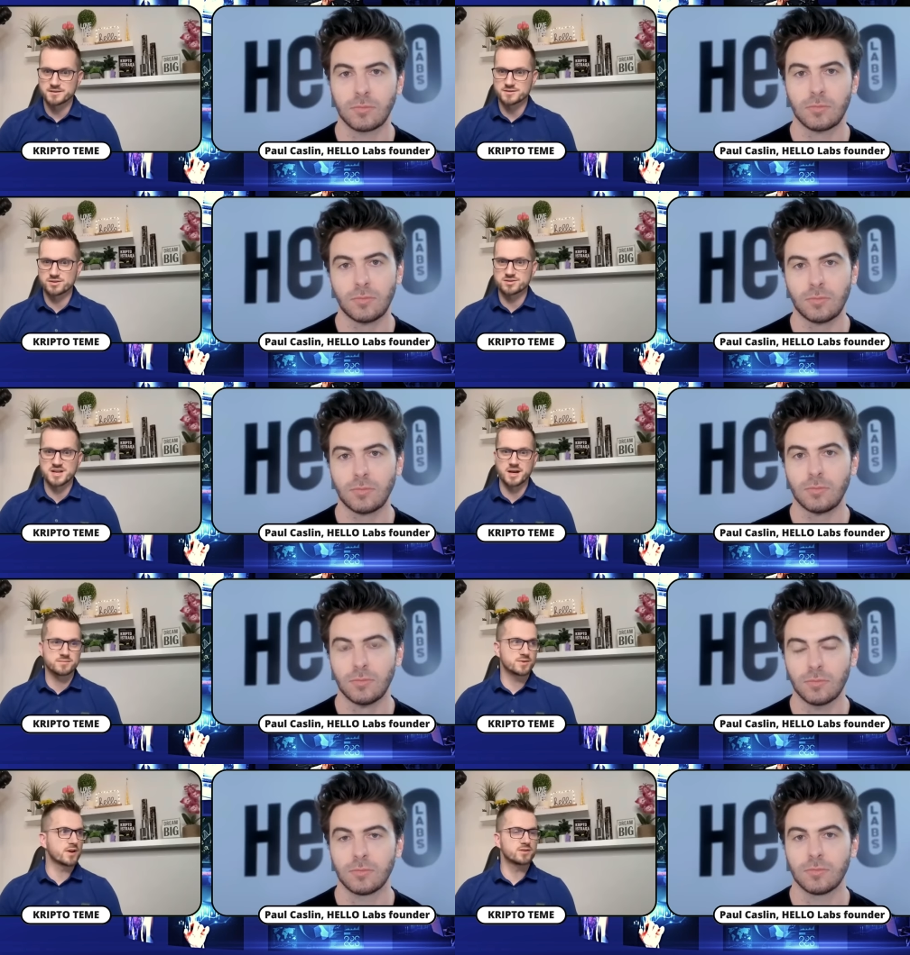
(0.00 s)
Speaker 1: It's not
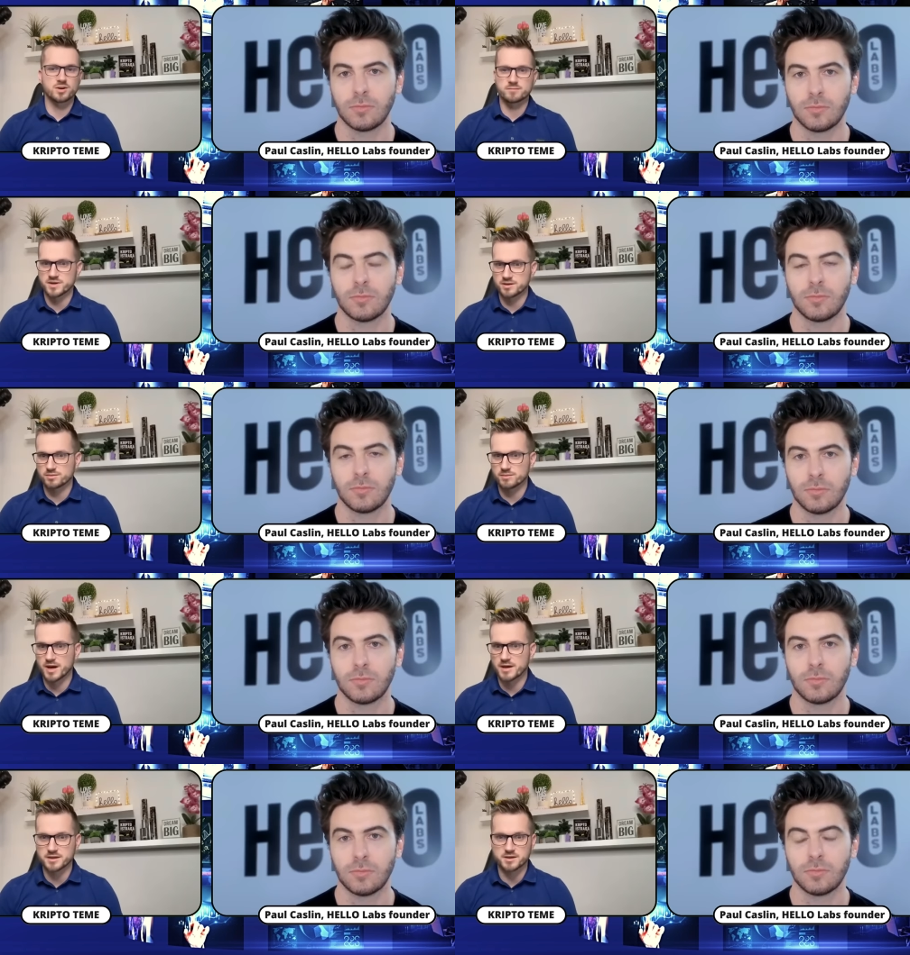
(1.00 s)
some random random
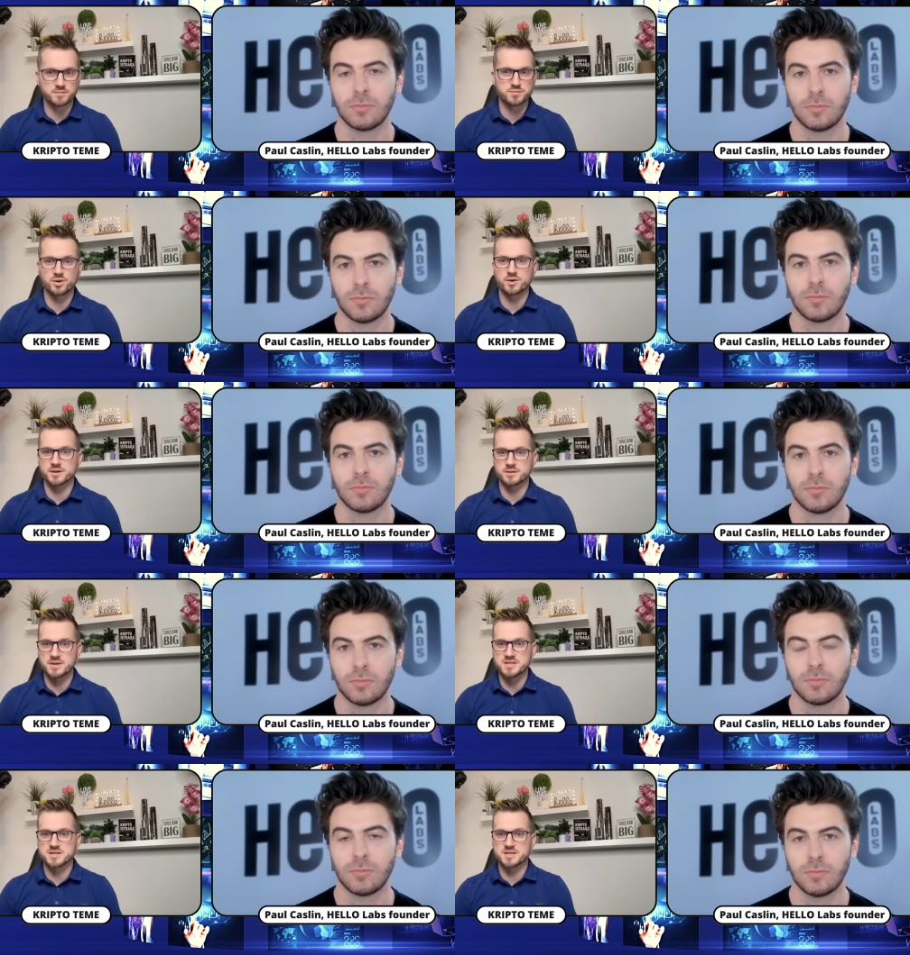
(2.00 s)
guy in crypto,
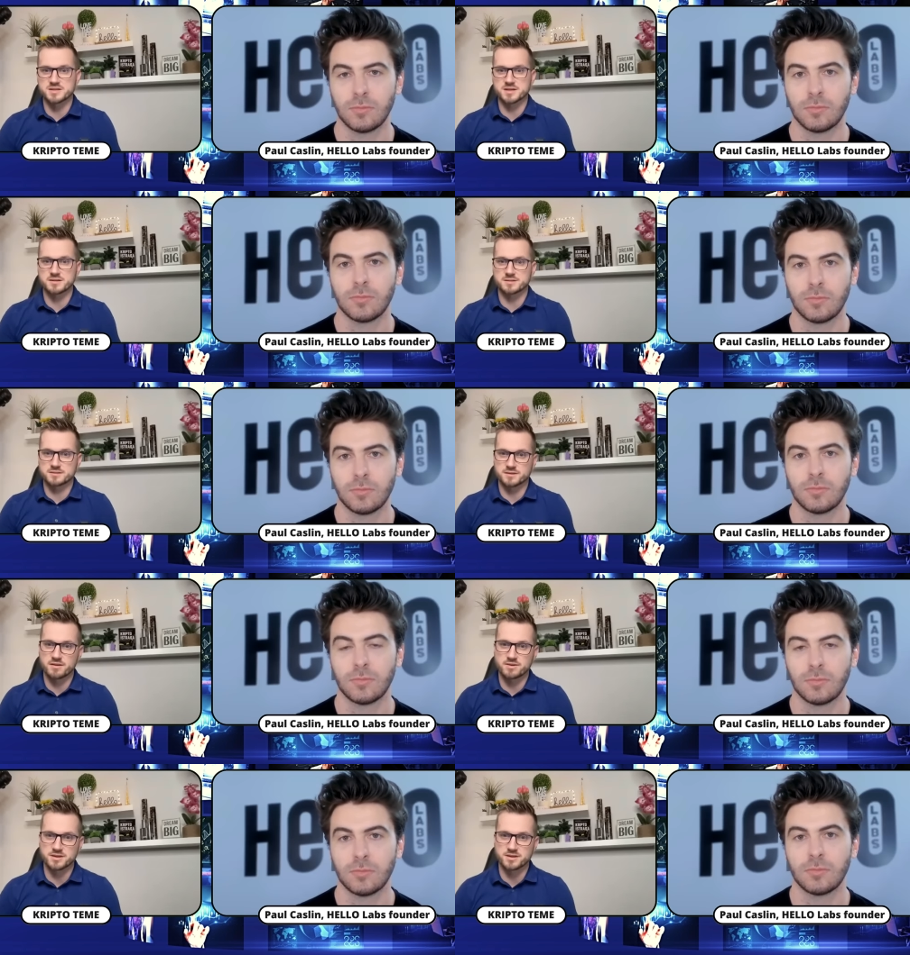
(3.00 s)
in business, in,
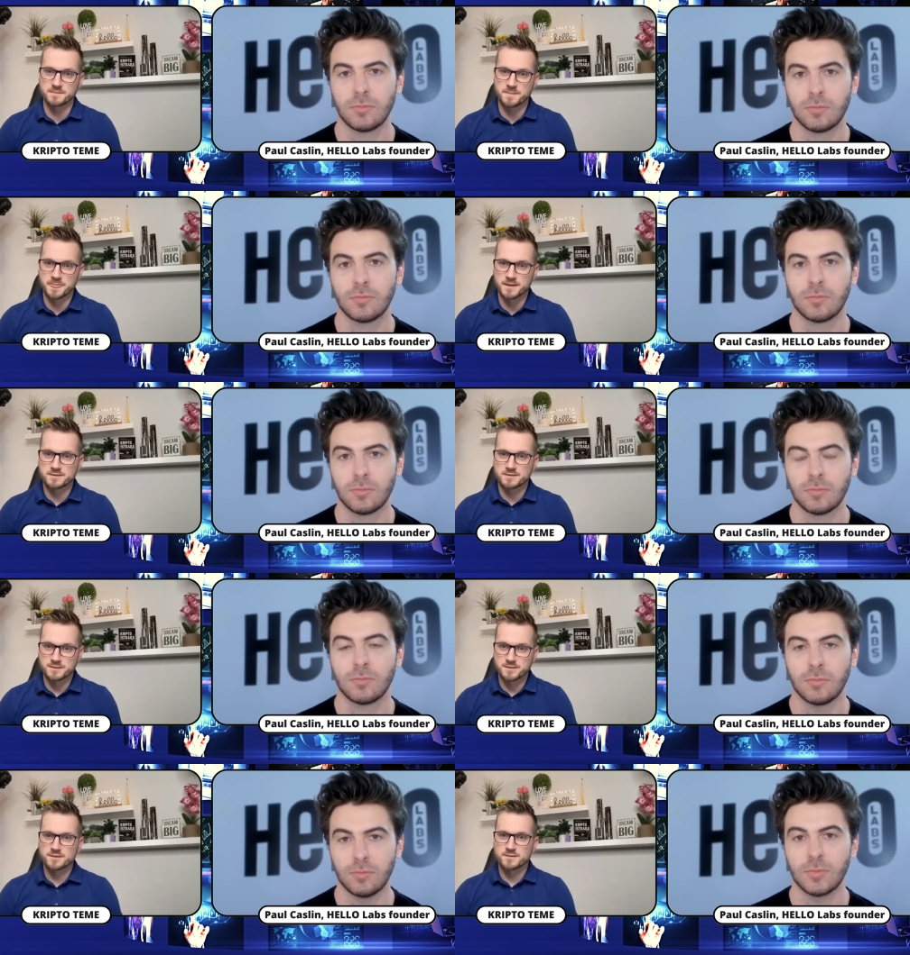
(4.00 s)
in everything, yeah?
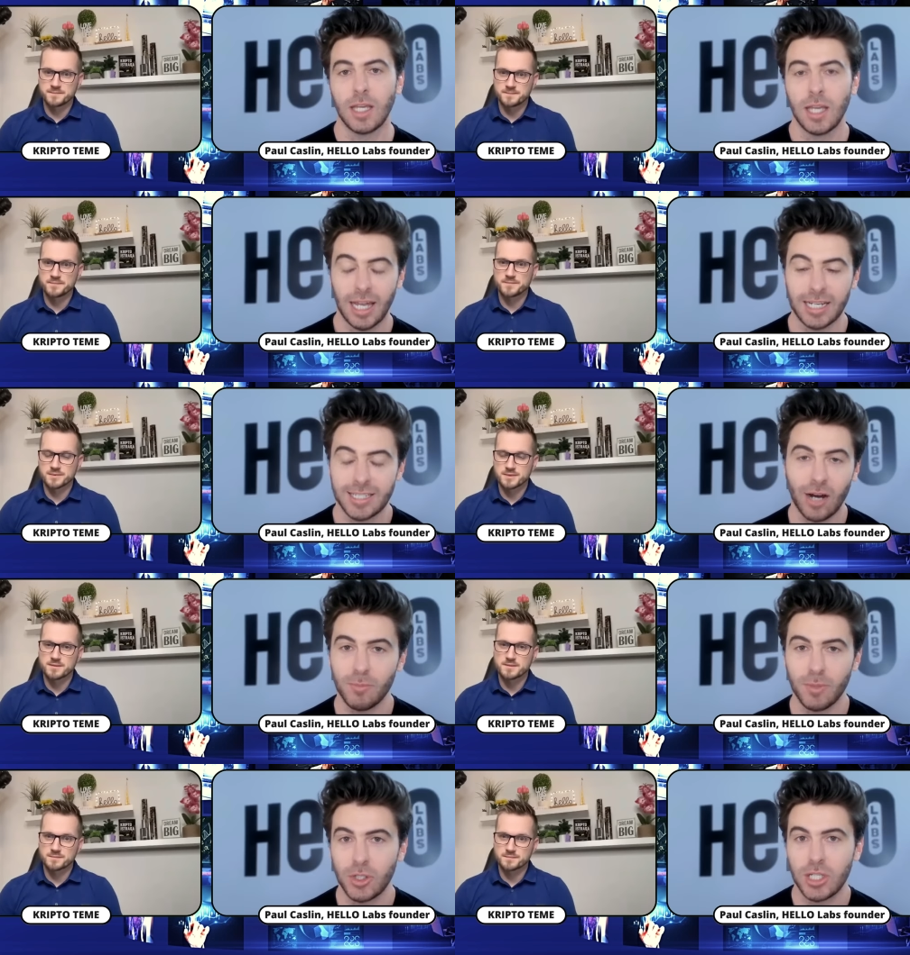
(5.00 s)
Speaker 2: Like
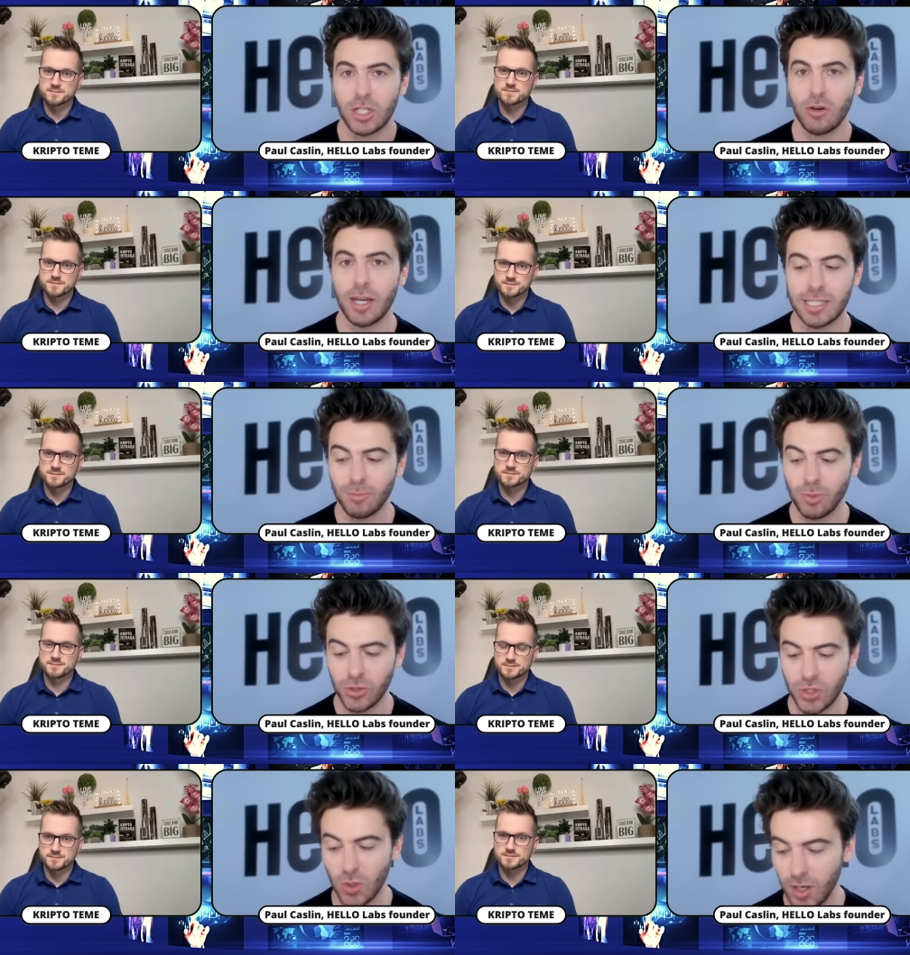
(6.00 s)
Scaramucci is a great example.
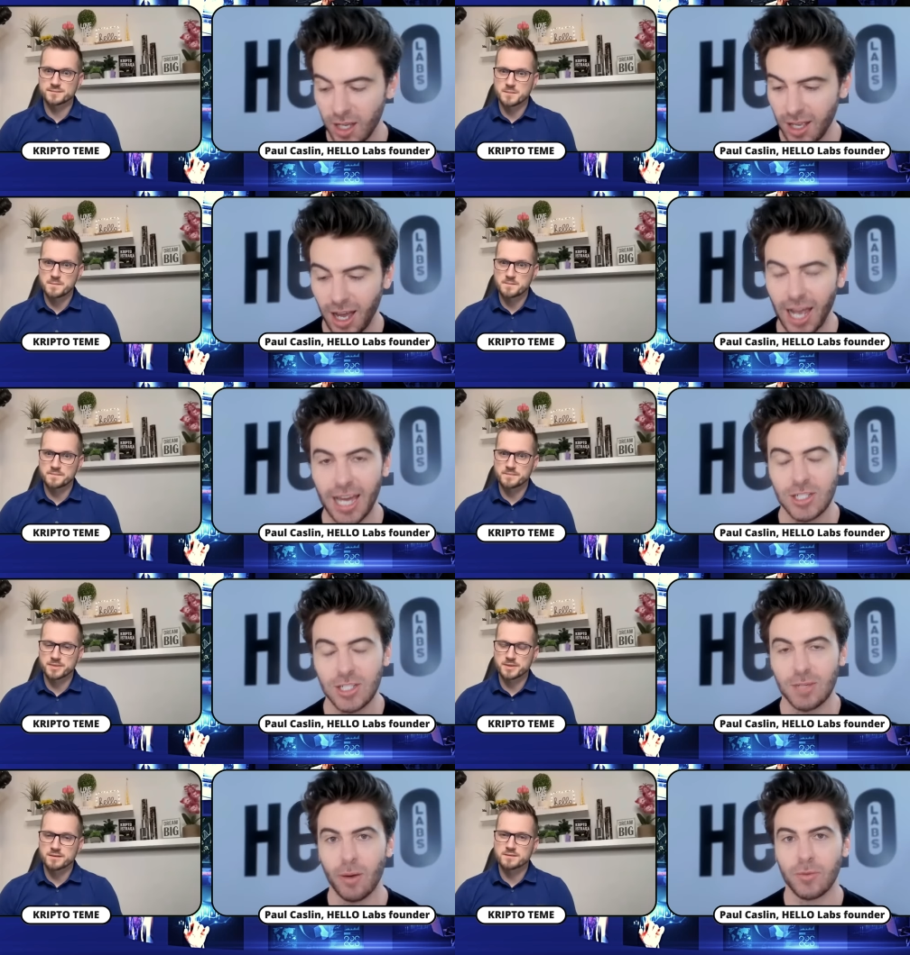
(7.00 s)
So I actually
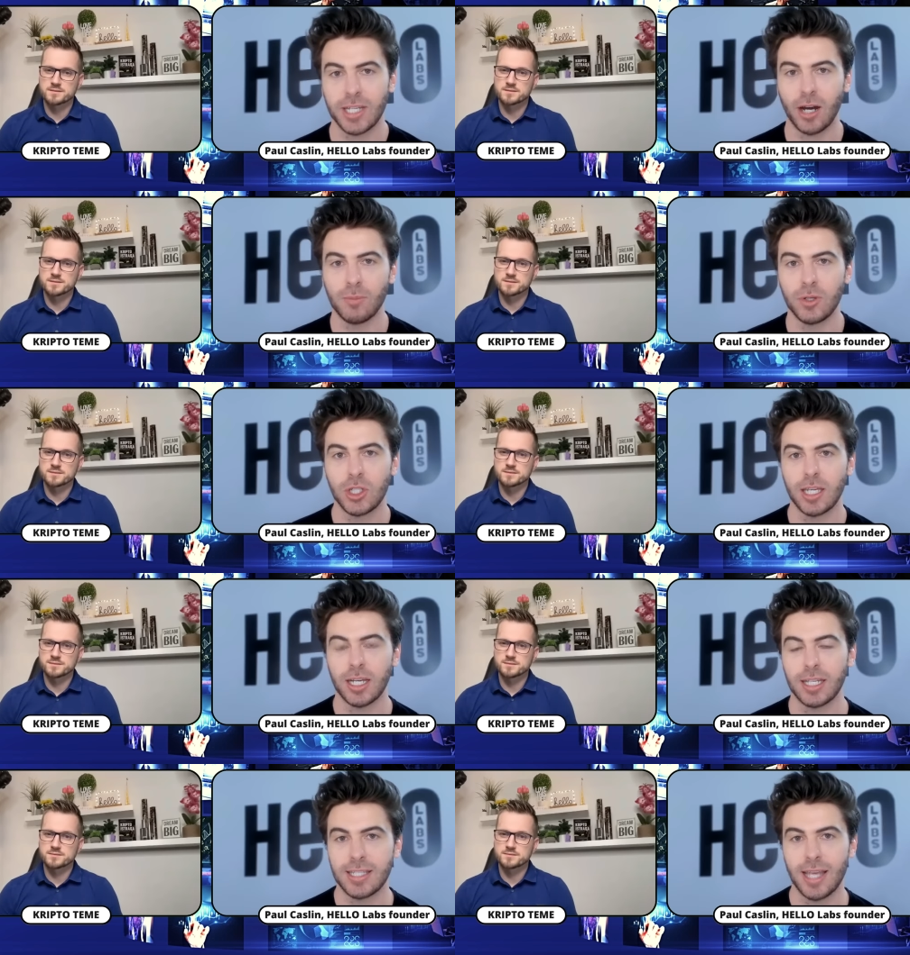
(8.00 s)
met with Scaramucci at
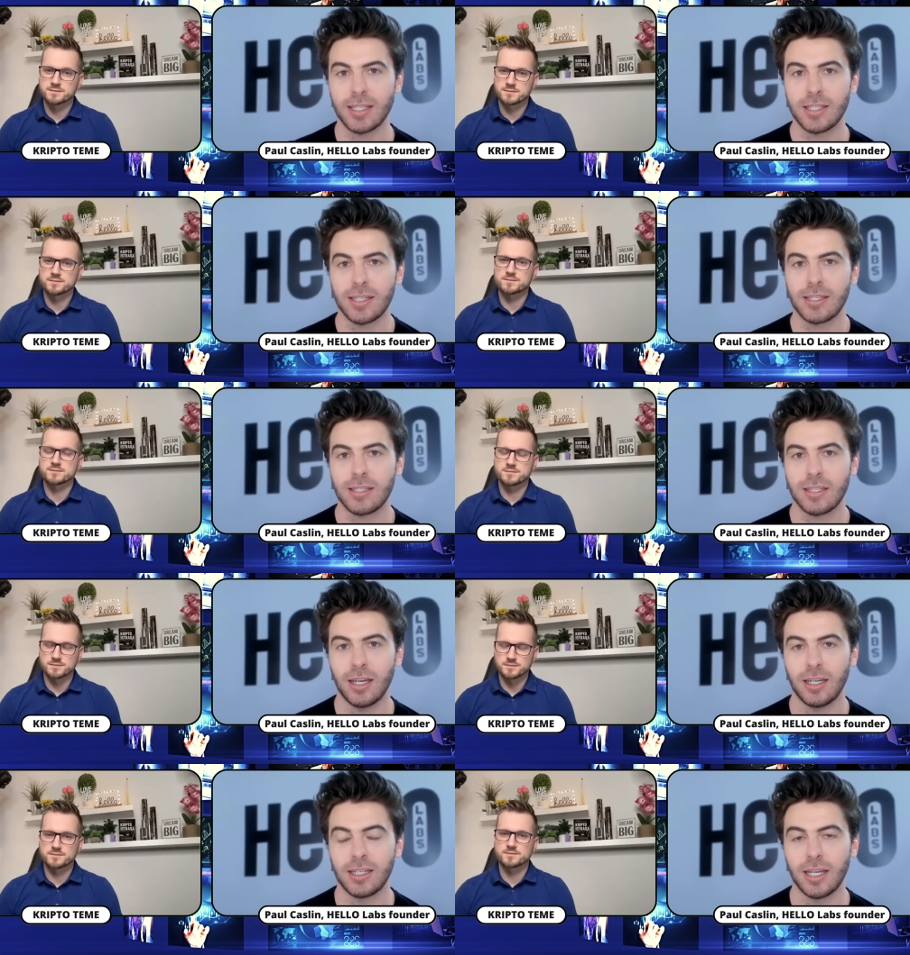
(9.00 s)
Consensus
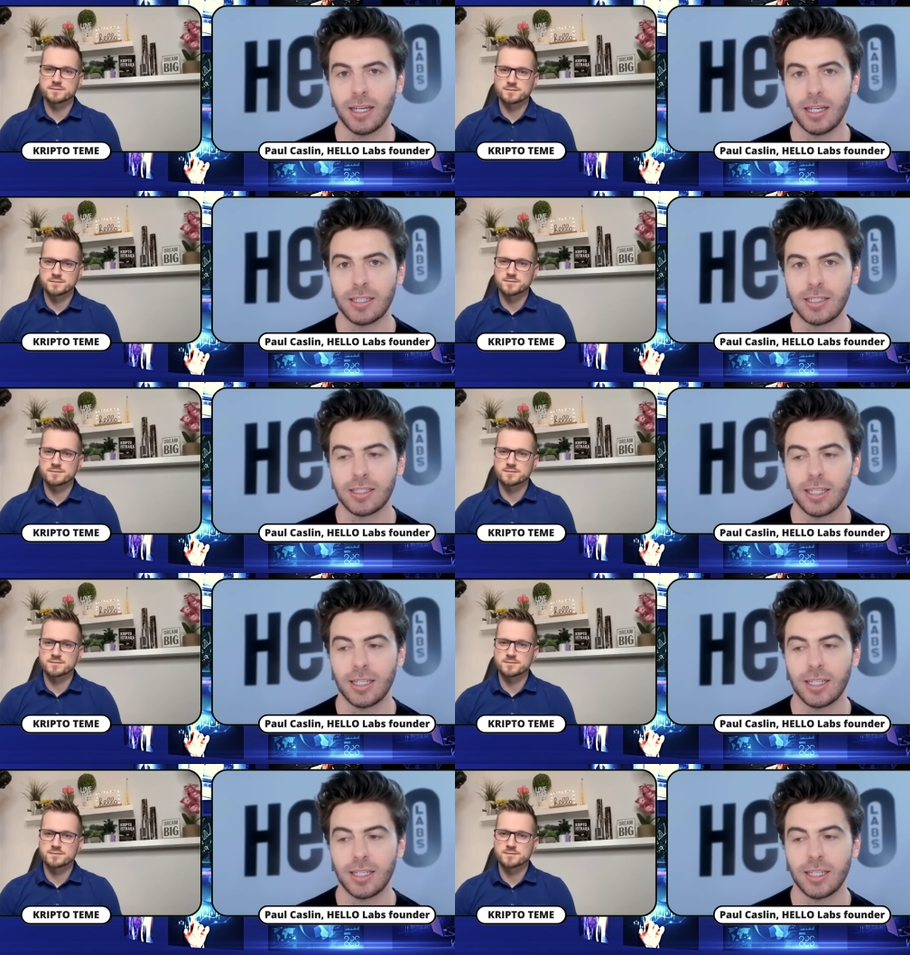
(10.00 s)
and and,